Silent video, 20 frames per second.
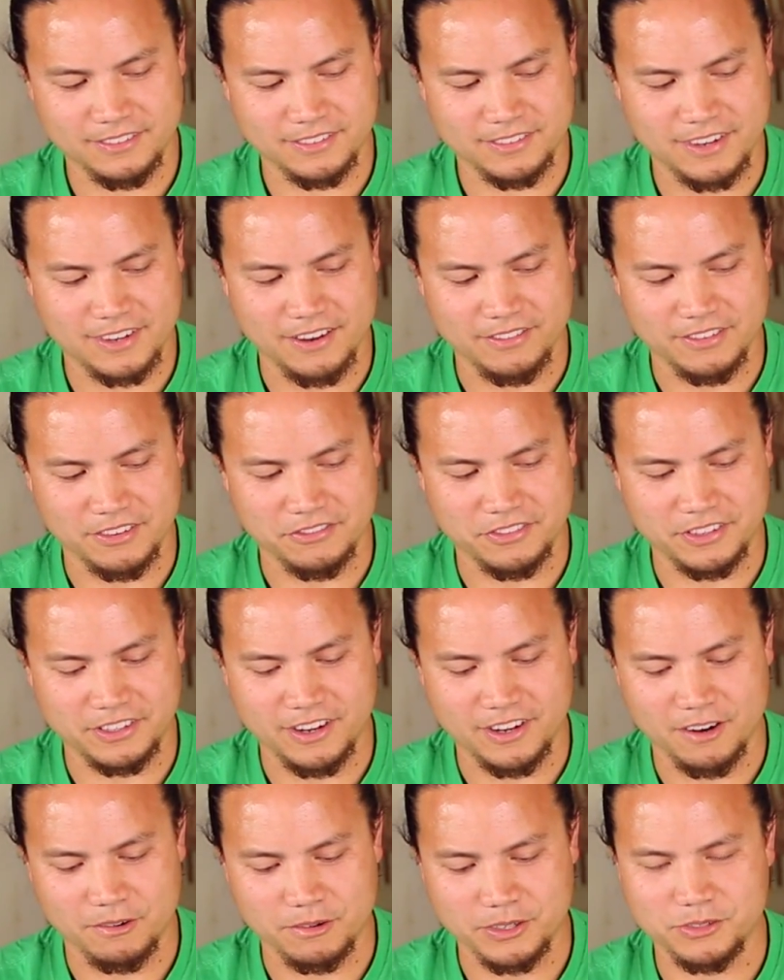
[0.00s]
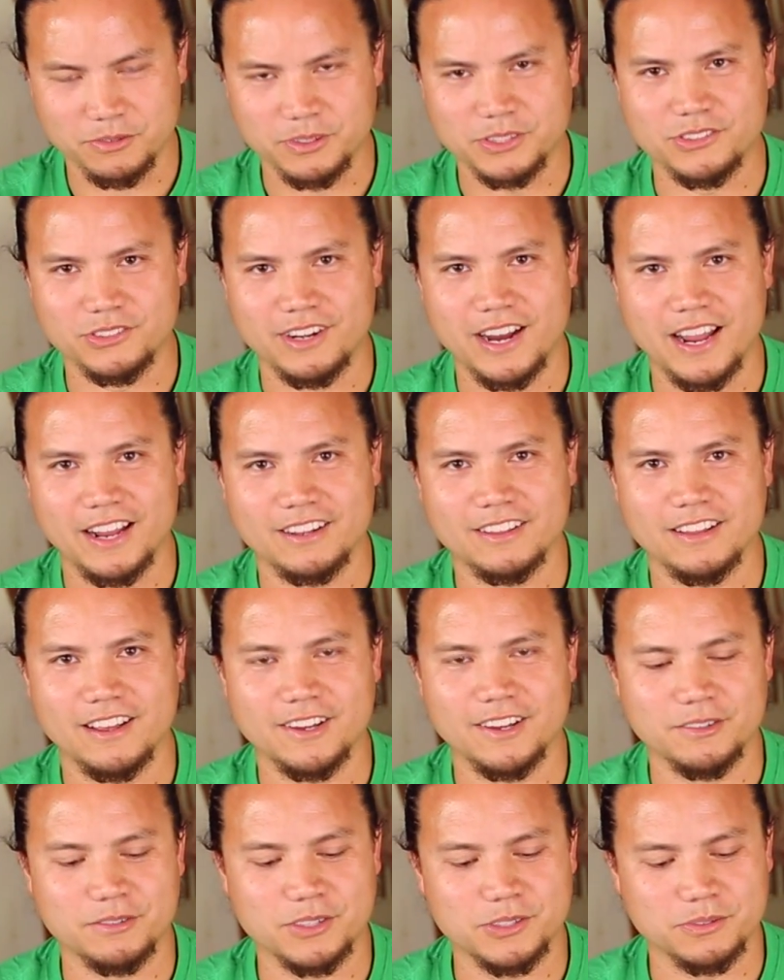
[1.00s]
having to figure out which ones are het clown
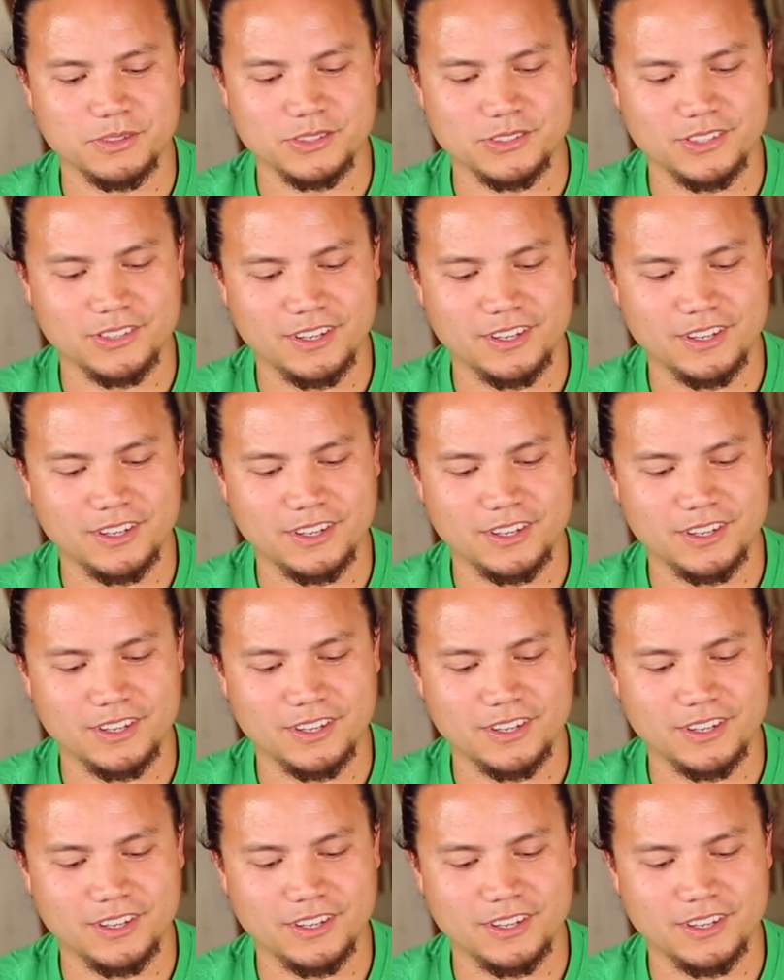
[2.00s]
and which ones